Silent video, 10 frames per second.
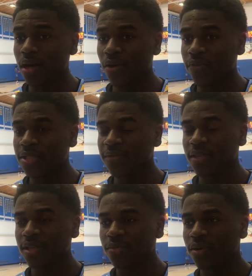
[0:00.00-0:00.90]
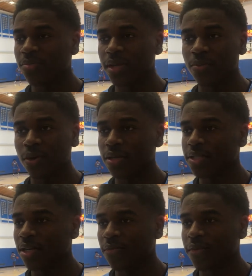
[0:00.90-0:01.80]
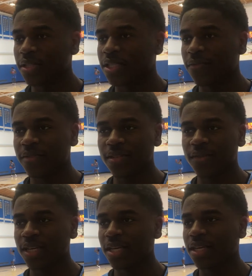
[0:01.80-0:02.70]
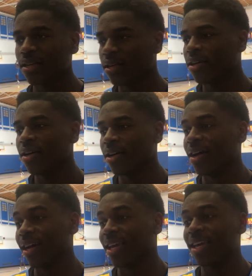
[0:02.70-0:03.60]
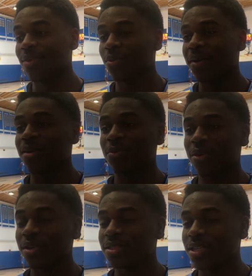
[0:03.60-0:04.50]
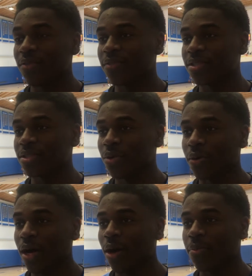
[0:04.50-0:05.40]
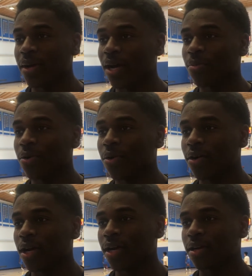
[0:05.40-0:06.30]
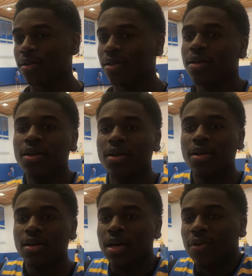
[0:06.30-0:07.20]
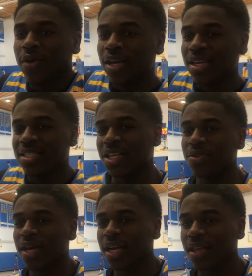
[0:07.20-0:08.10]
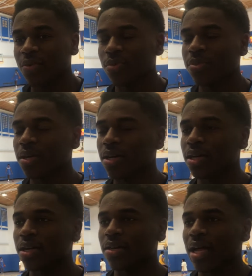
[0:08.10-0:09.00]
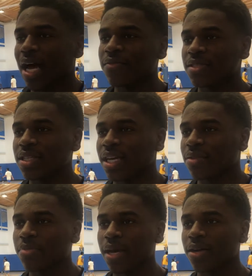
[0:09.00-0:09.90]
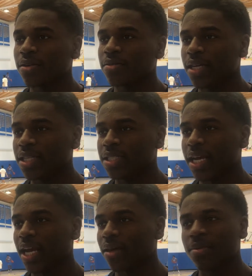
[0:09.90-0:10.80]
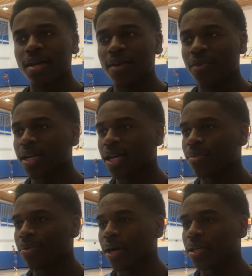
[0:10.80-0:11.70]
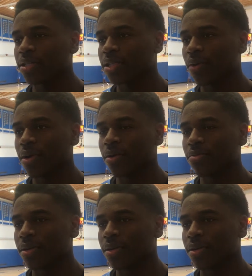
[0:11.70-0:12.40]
Offensively, we're being more unselfish. Defensively, again, we're being more unselfish, so we're helping out more. And if we can continue that, I think we'll be good. Obviously, getting better each game and every day in practice, that would help.